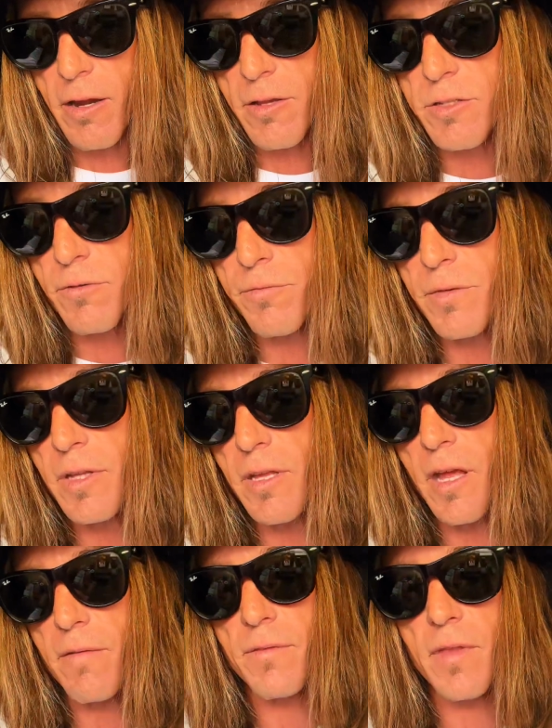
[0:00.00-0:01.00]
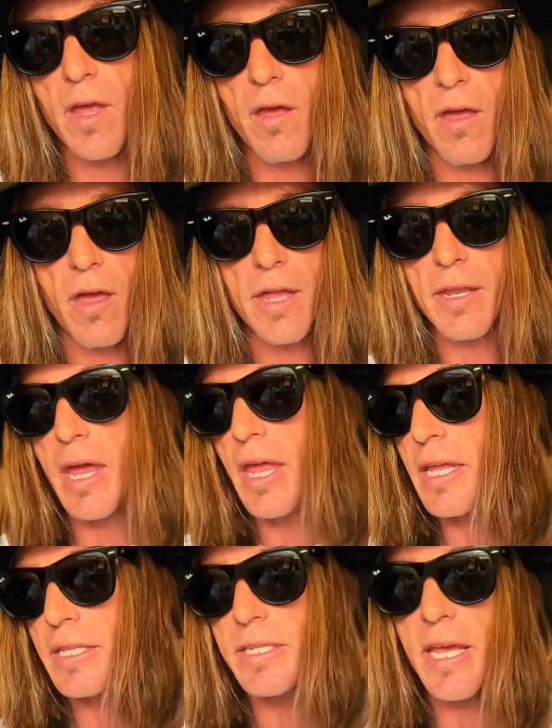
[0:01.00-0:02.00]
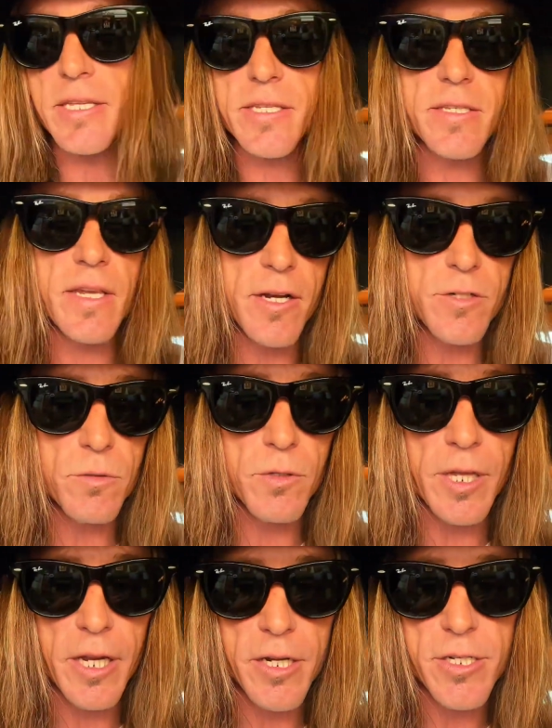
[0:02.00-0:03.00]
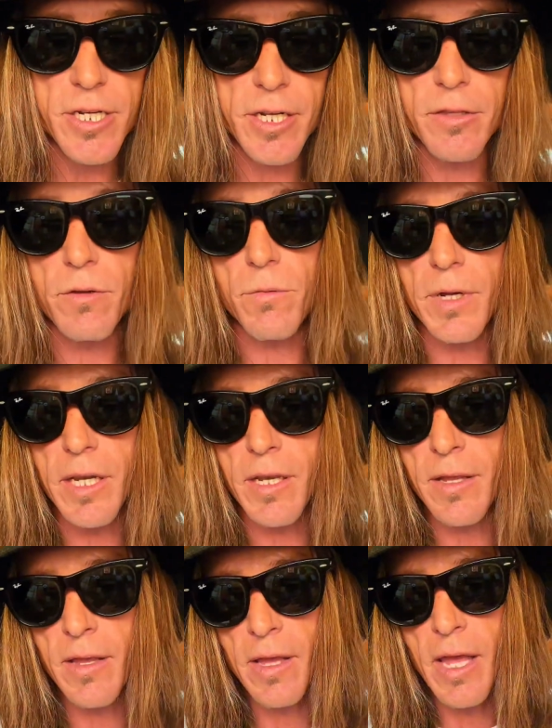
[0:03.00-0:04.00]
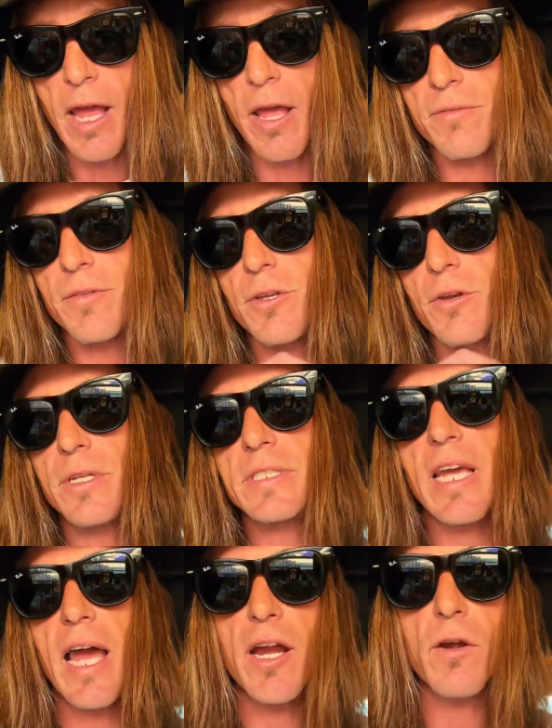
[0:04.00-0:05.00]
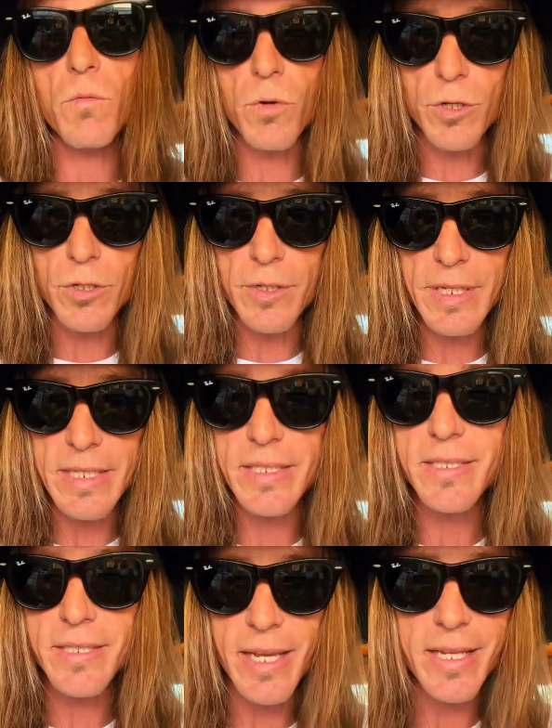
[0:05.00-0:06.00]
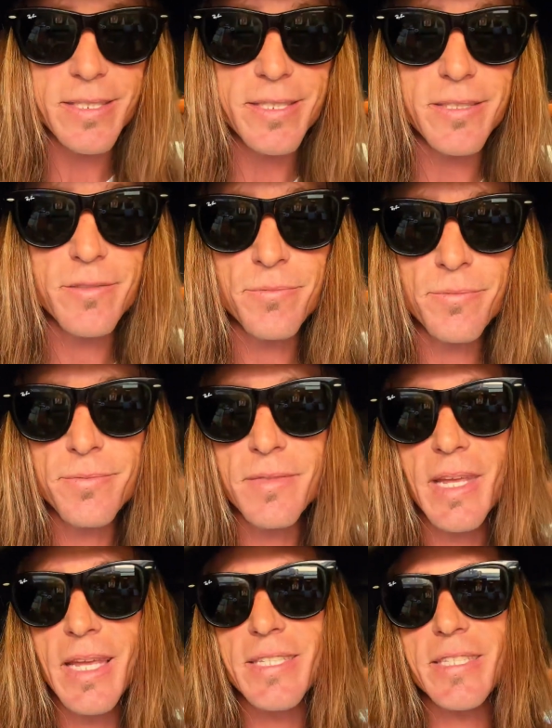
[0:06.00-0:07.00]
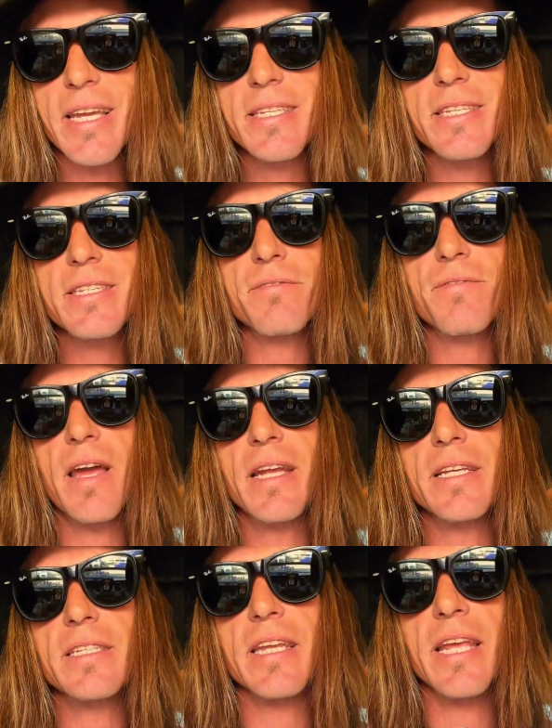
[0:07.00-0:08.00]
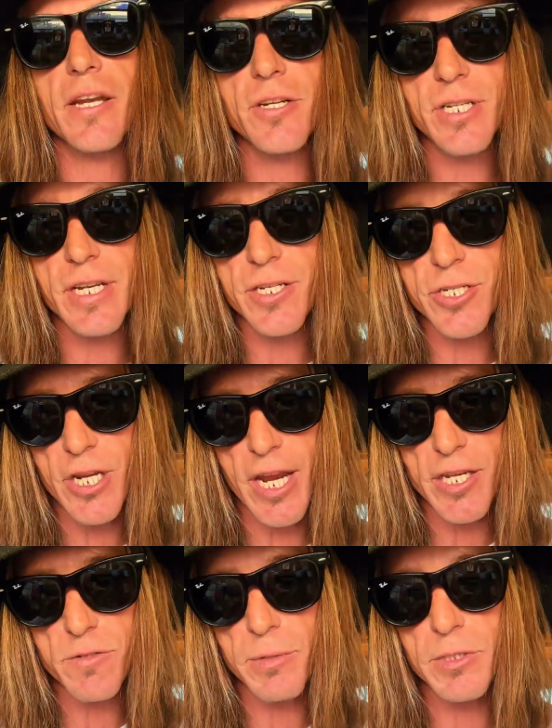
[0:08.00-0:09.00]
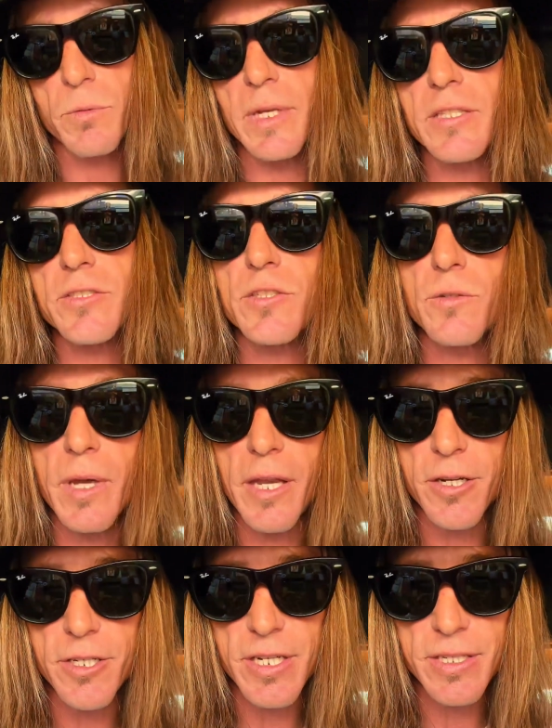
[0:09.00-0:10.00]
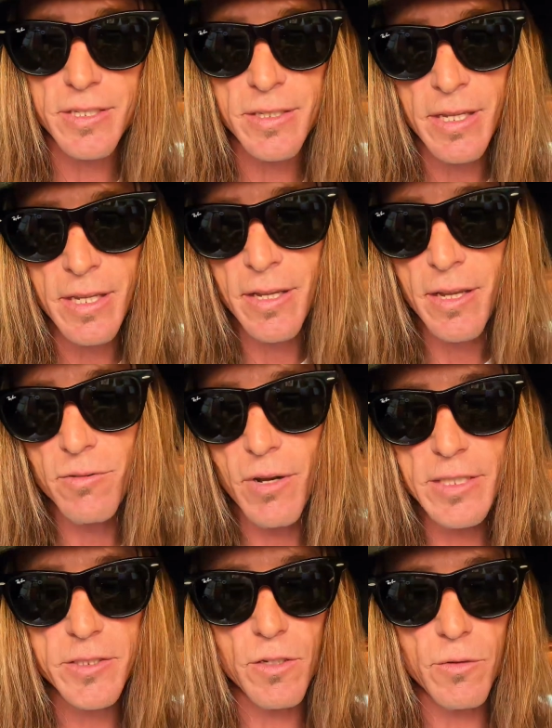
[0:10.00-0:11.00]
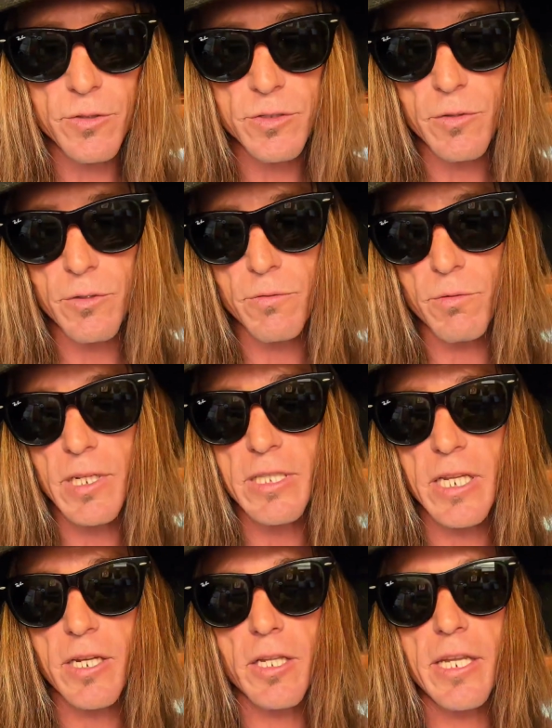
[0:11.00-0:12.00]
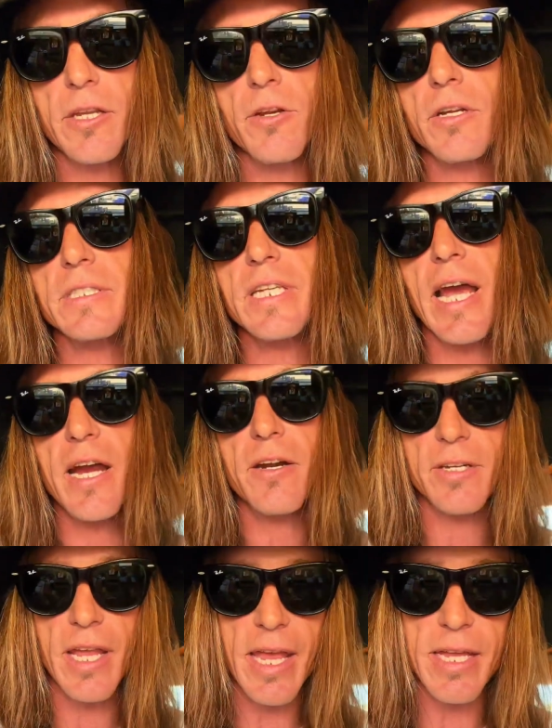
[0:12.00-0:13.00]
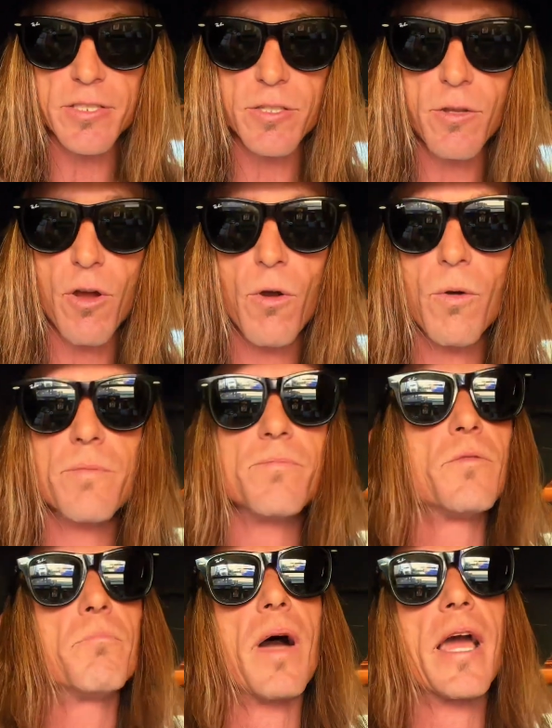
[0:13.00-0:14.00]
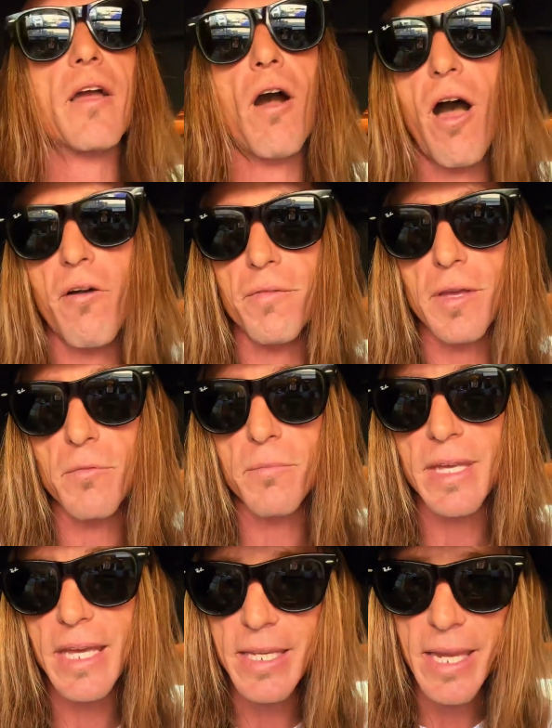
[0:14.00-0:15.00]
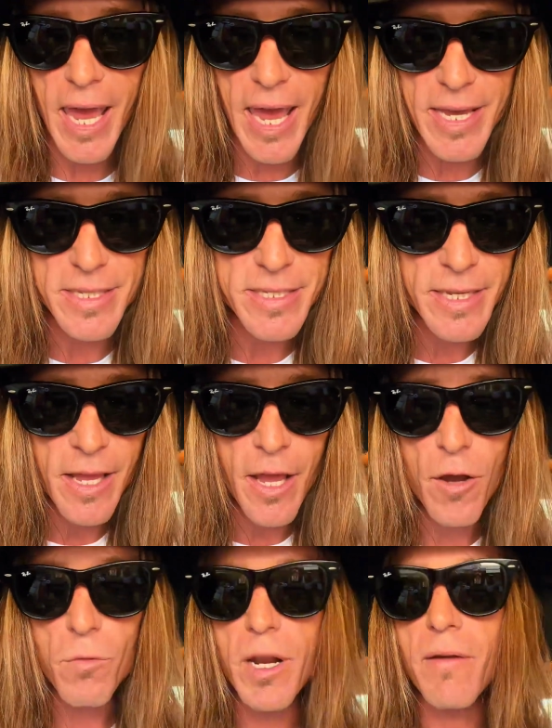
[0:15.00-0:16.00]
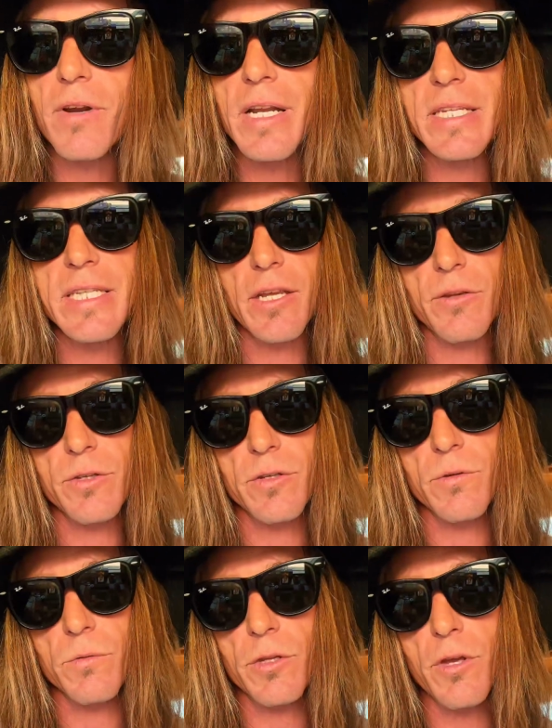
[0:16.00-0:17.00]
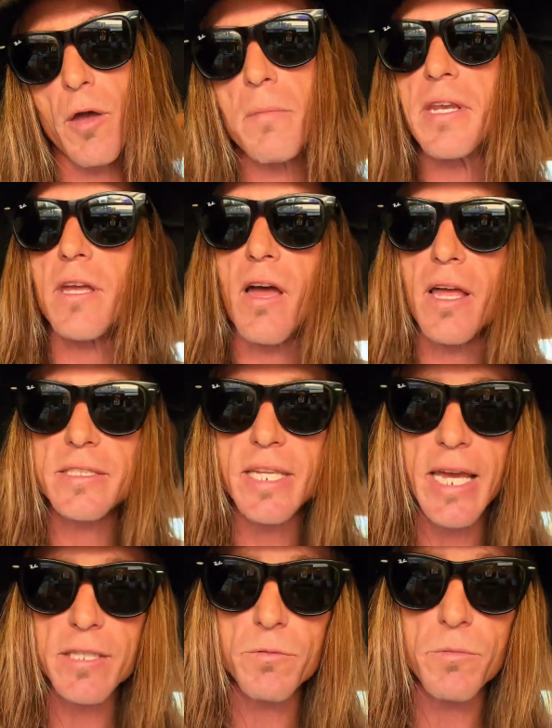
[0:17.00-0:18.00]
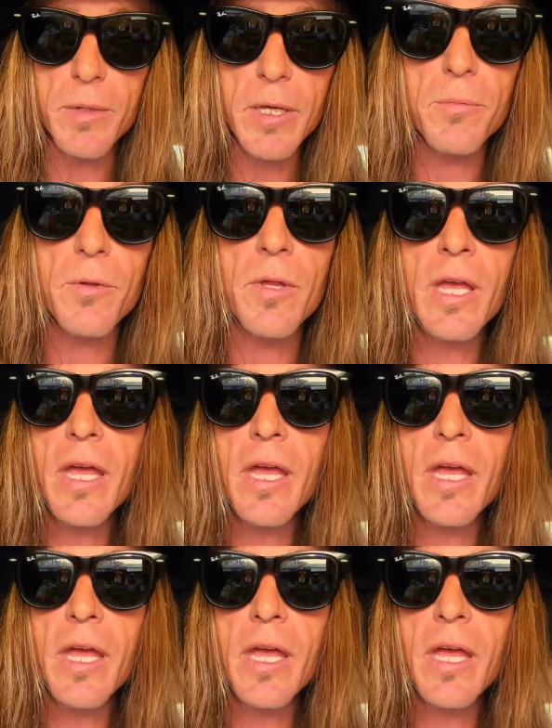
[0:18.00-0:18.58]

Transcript: also feel an intense sexual energy in the read. Your entire world is sex. Sex is defined as an energy exchange between two energies, right? So you literally your entire day as you go buy coffee, get gas, whatever it is that you do, when you come into contact with people,